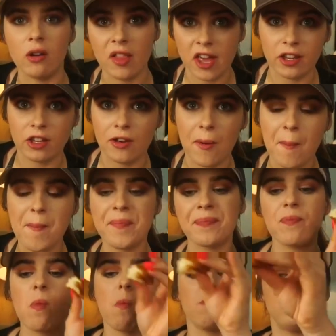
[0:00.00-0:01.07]
don't like you.
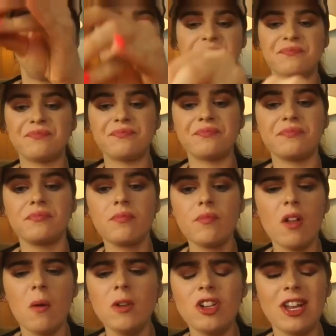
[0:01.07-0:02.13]

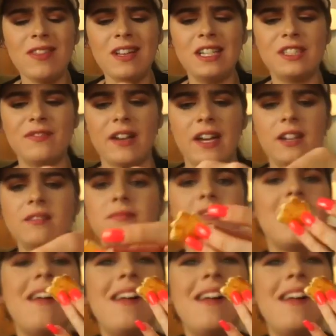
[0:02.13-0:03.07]
Which I think is fair.